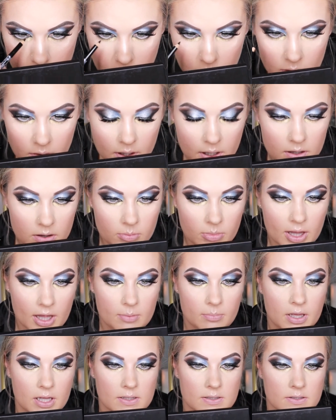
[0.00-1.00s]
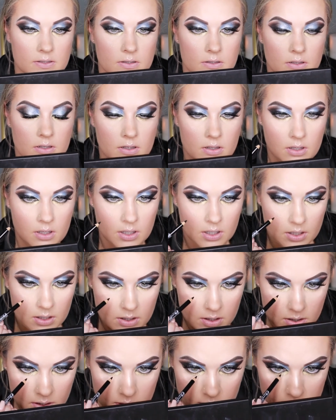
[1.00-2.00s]
Okay, the black pencil
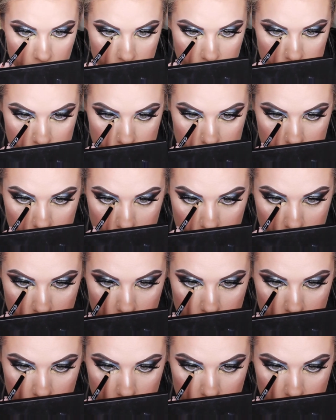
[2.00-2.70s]
is